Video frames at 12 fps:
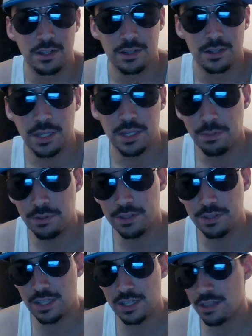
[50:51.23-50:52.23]
People that
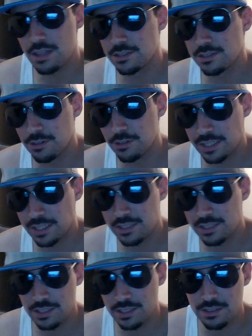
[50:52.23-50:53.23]
say that there's no
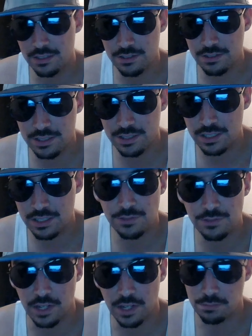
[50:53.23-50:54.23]
fixing in the UFC, that's
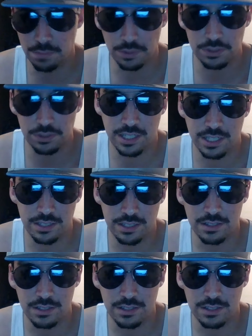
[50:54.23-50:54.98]
fucking bullshit.